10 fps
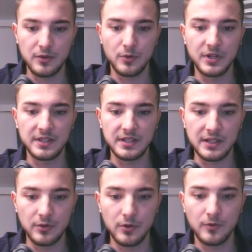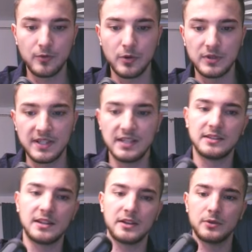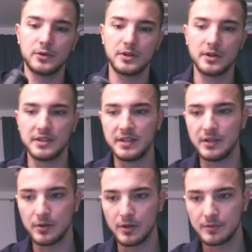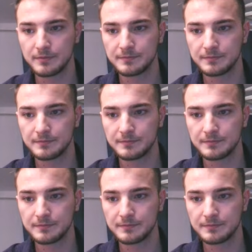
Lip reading: your retainer for an entire year.